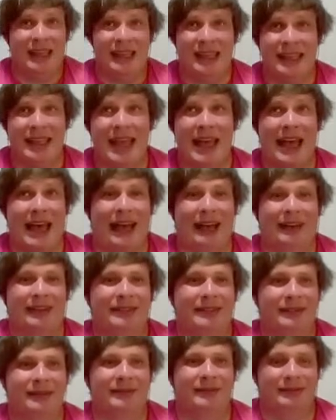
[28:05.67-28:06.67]

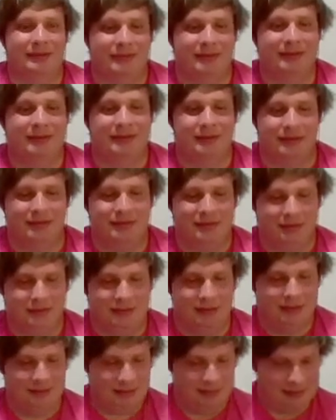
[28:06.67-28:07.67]

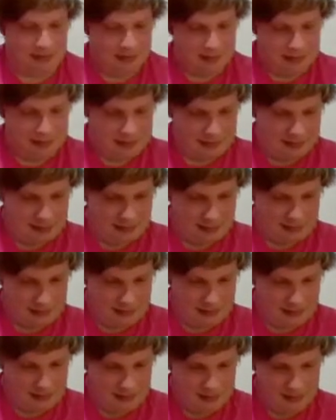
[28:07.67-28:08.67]

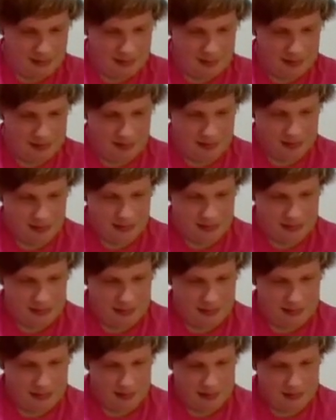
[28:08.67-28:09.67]

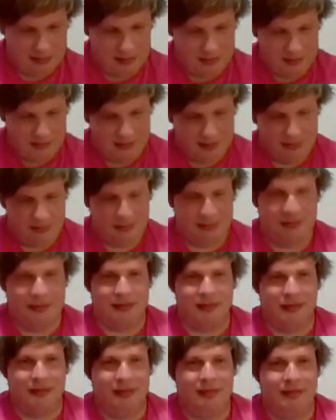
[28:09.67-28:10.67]

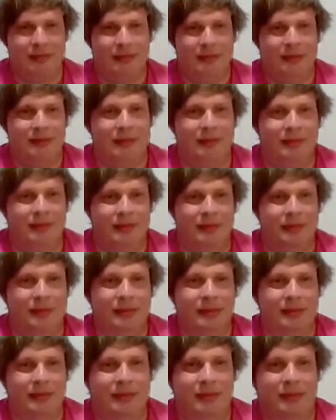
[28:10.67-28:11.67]

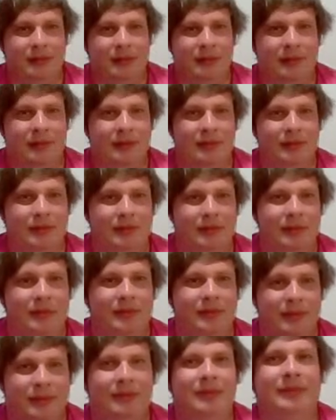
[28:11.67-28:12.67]

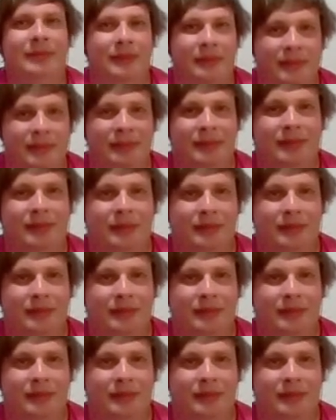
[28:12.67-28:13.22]
This person isn't speaking.